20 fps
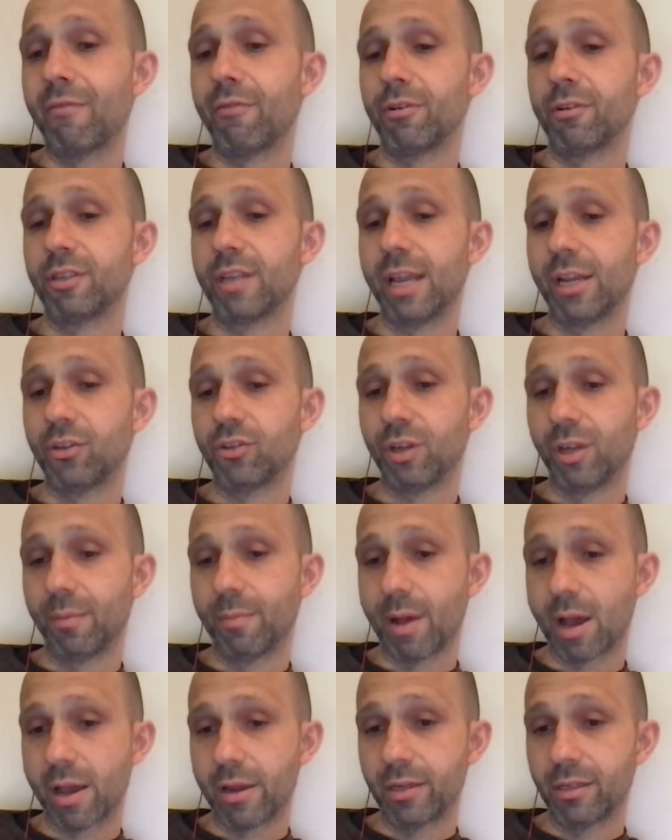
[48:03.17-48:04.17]
ever
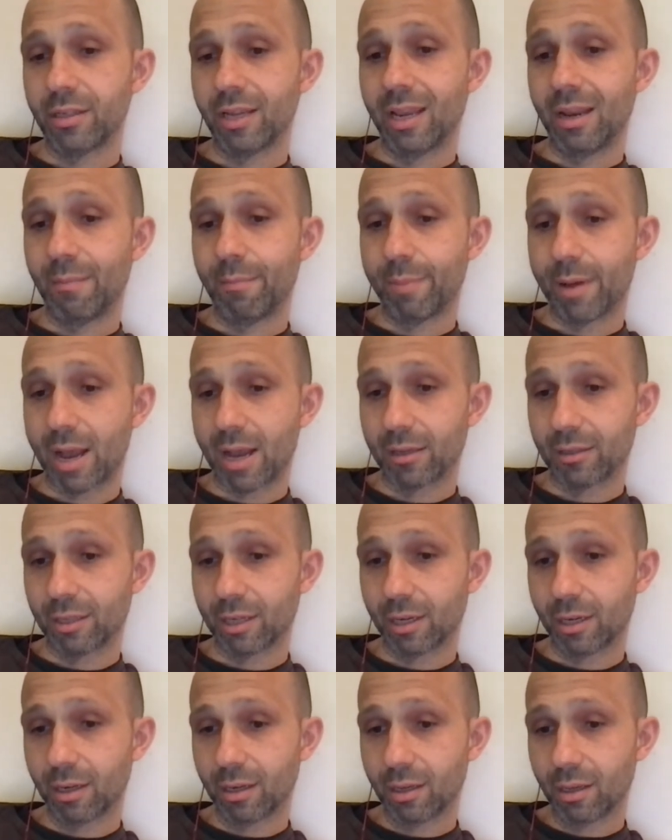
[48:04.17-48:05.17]
sanctioning bodies in
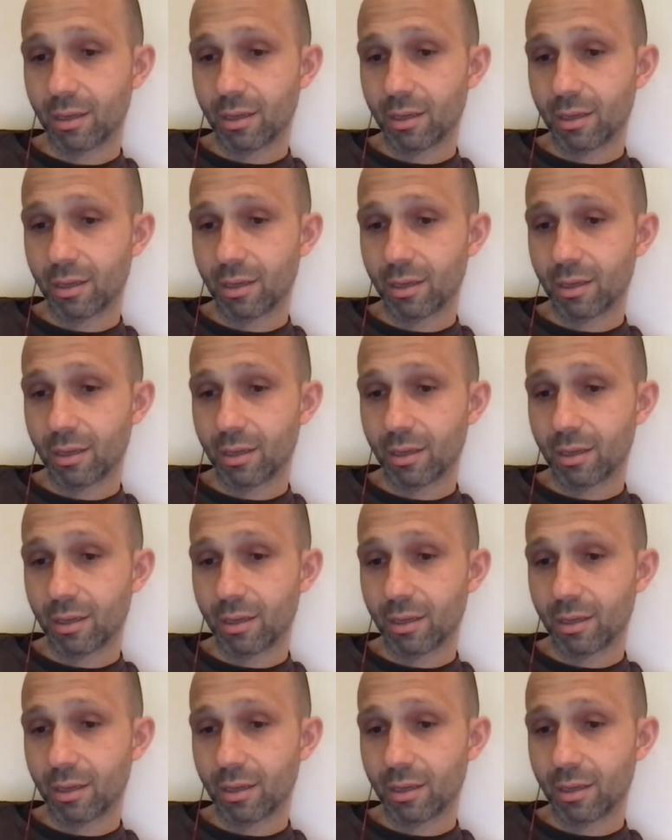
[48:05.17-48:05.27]
boxing.